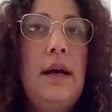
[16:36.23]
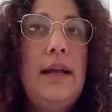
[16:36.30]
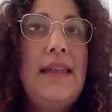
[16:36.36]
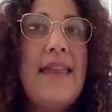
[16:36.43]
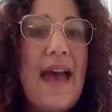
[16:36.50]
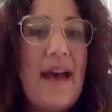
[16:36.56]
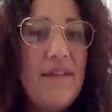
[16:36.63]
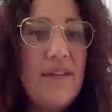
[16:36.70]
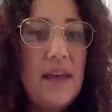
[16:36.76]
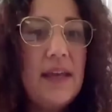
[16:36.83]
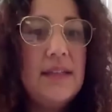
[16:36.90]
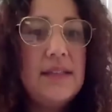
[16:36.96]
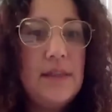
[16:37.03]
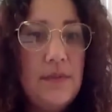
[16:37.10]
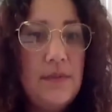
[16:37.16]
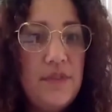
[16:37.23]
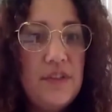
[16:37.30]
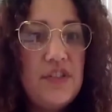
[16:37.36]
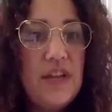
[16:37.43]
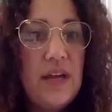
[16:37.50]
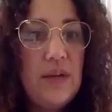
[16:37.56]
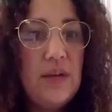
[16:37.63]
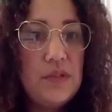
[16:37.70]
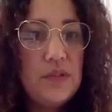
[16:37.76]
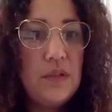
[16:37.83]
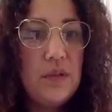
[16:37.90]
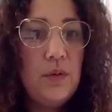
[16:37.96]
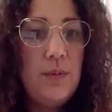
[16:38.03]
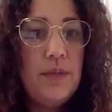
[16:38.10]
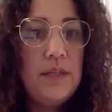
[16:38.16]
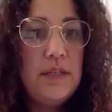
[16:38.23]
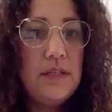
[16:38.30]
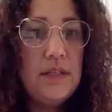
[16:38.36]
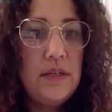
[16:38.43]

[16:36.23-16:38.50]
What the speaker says: navigate some of the challenges a little bit,